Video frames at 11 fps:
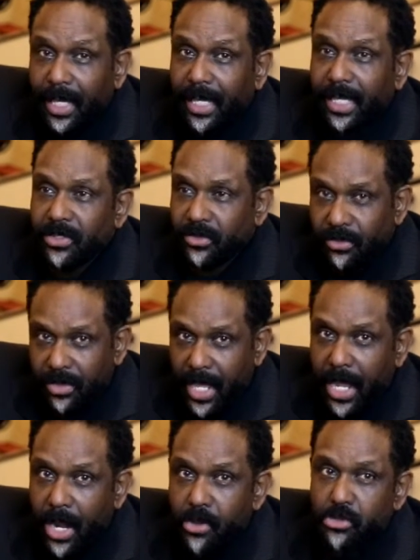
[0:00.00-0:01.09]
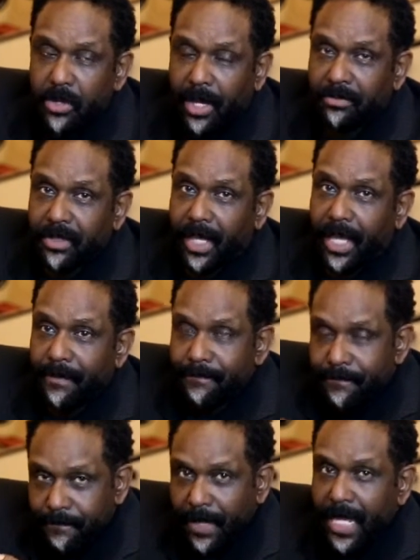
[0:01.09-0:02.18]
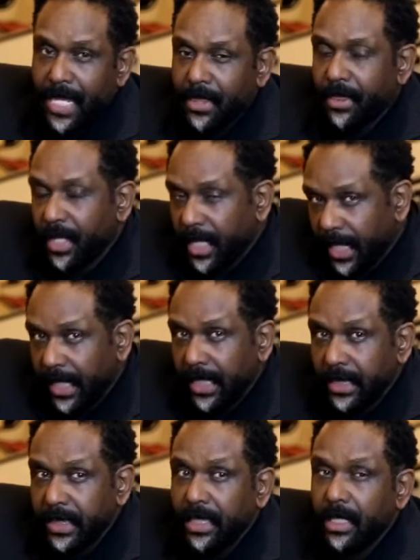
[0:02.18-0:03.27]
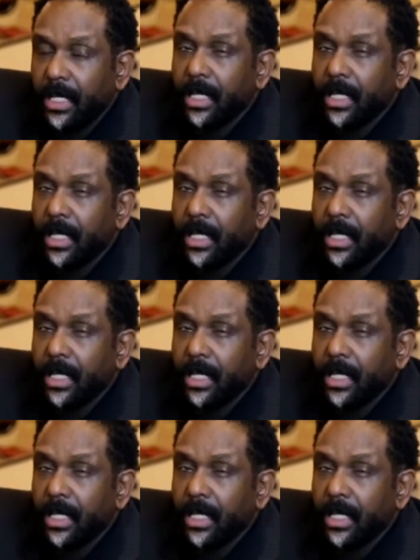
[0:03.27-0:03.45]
It's there. You have to have faith in